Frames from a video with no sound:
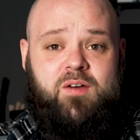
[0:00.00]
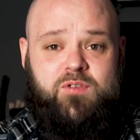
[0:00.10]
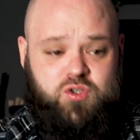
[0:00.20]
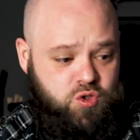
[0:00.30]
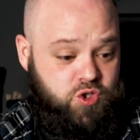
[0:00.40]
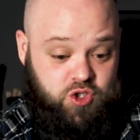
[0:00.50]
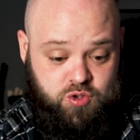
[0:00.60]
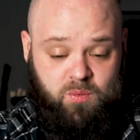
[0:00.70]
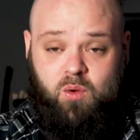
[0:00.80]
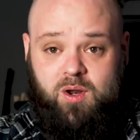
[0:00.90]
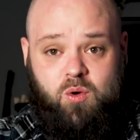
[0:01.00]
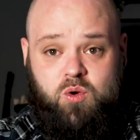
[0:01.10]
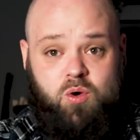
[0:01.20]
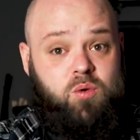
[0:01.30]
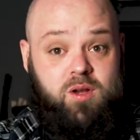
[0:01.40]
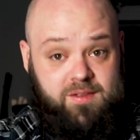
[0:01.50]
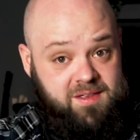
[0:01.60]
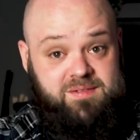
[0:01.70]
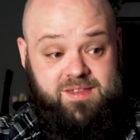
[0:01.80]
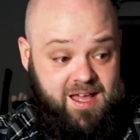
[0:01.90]
For such a small little
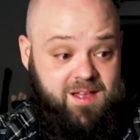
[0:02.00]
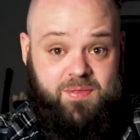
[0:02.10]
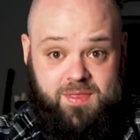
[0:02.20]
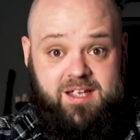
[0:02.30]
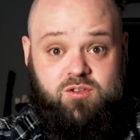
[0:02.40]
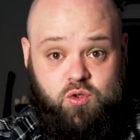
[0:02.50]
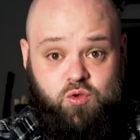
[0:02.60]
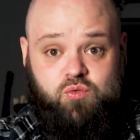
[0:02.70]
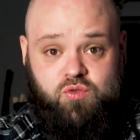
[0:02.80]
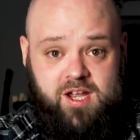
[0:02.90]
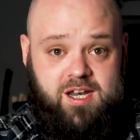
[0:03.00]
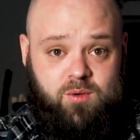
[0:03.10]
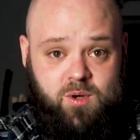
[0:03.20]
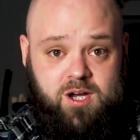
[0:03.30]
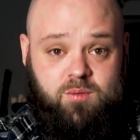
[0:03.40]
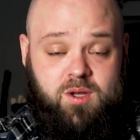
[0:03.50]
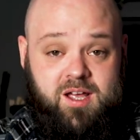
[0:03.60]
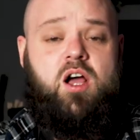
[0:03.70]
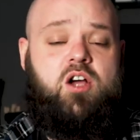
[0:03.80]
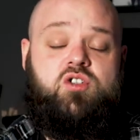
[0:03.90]
cooler, that thing does really well.
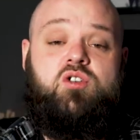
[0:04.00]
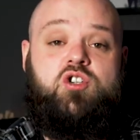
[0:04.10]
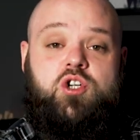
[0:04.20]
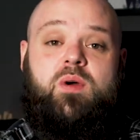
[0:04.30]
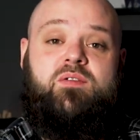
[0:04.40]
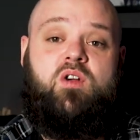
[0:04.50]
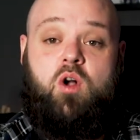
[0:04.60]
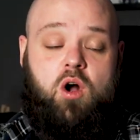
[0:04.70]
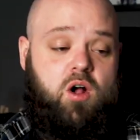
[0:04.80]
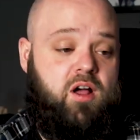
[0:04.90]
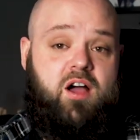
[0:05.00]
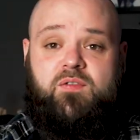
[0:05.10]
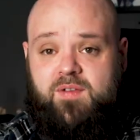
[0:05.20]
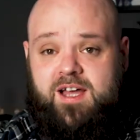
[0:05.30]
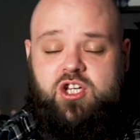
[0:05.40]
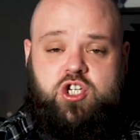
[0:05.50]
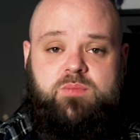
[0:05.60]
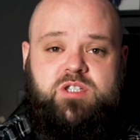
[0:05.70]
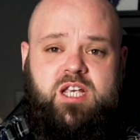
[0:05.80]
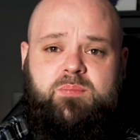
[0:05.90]
As long as you haven't got a
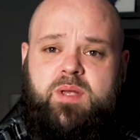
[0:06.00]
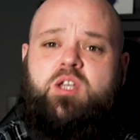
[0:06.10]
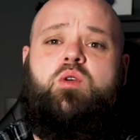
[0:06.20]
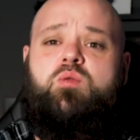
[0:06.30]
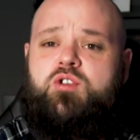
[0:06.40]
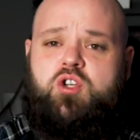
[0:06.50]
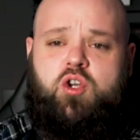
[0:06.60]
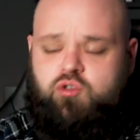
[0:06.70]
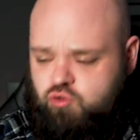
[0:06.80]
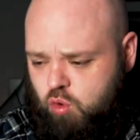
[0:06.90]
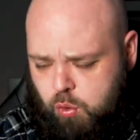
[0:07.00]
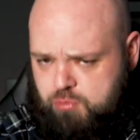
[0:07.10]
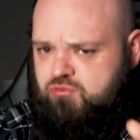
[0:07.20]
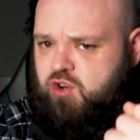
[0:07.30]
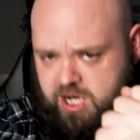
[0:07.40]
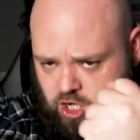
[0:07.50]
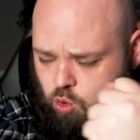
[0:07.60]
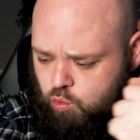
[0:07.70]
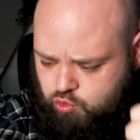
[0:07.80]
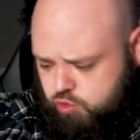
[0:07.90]
flagship CPU that's going to draw
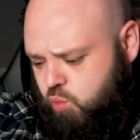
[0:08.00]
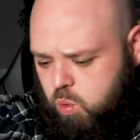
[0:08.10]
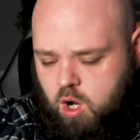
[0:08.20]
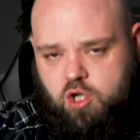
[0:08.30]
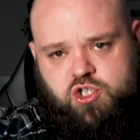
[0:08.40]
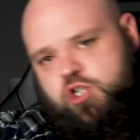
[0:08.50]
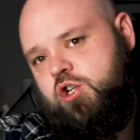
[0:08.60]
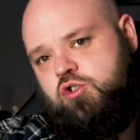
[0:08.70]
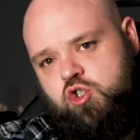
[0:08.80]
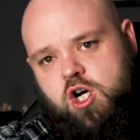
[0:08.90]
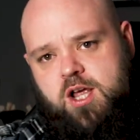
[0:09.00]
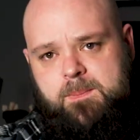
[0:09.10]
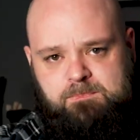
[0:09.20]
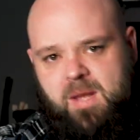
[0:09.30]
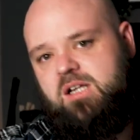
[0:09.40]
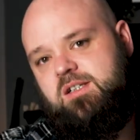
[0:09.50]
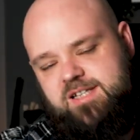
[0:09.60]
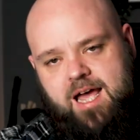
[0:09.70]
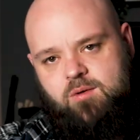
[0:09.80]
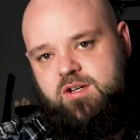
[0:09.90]
300 watts and try and melt
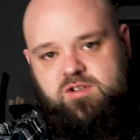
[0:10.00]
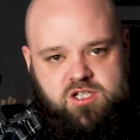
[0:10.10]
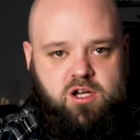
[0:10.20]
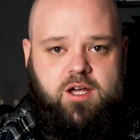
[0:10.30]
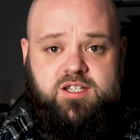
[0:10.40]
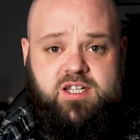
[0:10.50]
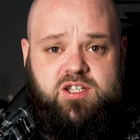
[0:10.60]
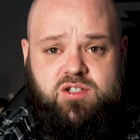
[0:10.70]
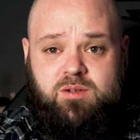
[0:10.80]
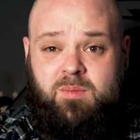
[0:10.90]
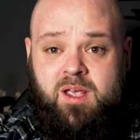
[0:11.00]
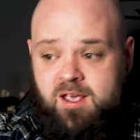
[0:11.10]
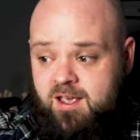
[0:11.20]
down your entire system,